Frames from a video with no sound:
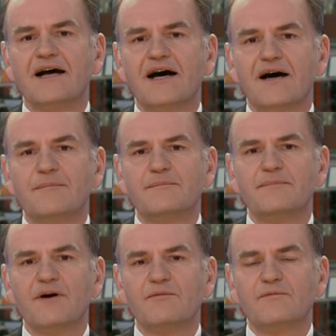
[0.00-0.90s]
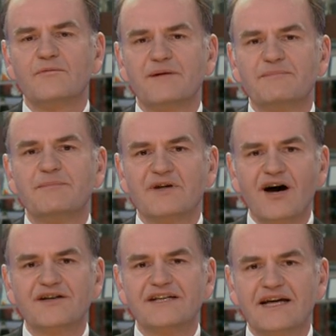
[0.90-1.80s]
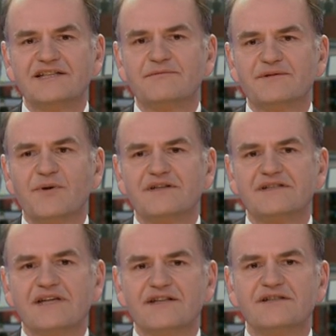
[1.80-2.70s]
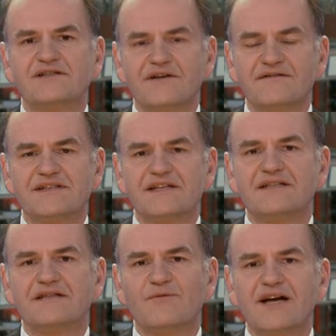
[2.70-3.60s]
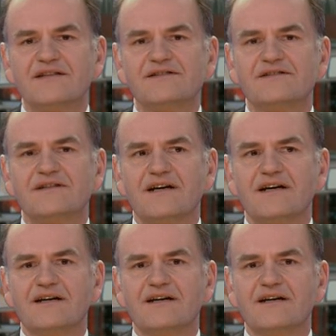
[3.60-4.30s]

But when people are engaging with smoking cessation services, as well as